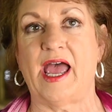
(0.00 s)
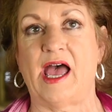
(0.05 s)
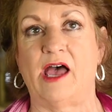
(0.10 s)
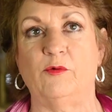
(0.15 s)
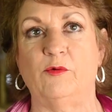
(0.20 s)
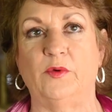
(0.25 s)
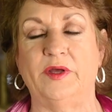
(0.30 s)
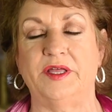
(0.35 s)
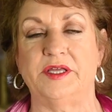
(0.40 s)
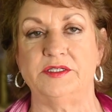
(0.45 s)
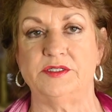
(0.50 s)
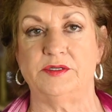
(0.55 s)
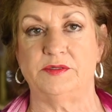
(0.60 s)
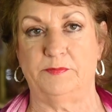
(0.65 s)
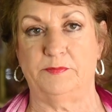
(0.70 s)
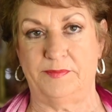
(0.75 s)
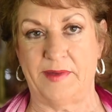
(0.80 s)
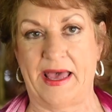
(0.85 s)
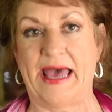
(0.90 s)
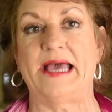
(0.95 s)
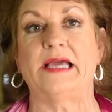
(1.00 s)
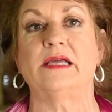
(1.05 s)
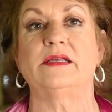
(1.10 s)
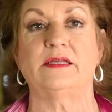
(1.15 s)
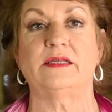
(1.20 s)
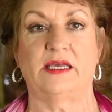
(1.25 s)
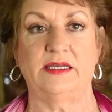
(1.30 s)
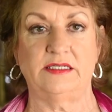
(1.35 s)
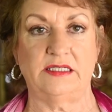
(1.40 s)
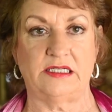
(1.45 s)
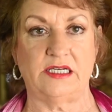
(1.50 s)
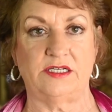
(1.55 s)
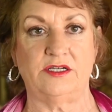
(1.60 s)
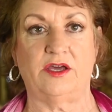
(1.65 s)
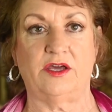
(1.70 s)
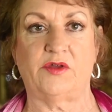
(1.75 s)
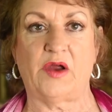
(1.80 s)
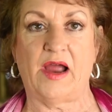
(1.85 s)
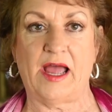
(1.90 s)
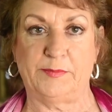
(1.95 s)
I went back and did
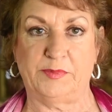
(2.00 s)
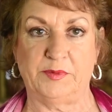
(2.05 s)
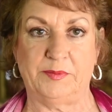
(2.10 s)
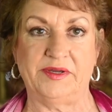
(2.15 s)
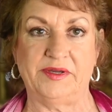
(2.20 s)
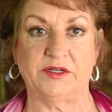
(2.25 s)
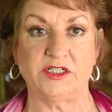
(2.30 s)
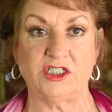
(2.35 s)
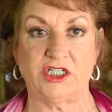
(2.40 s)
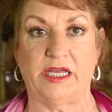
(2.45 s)
another hyperbaric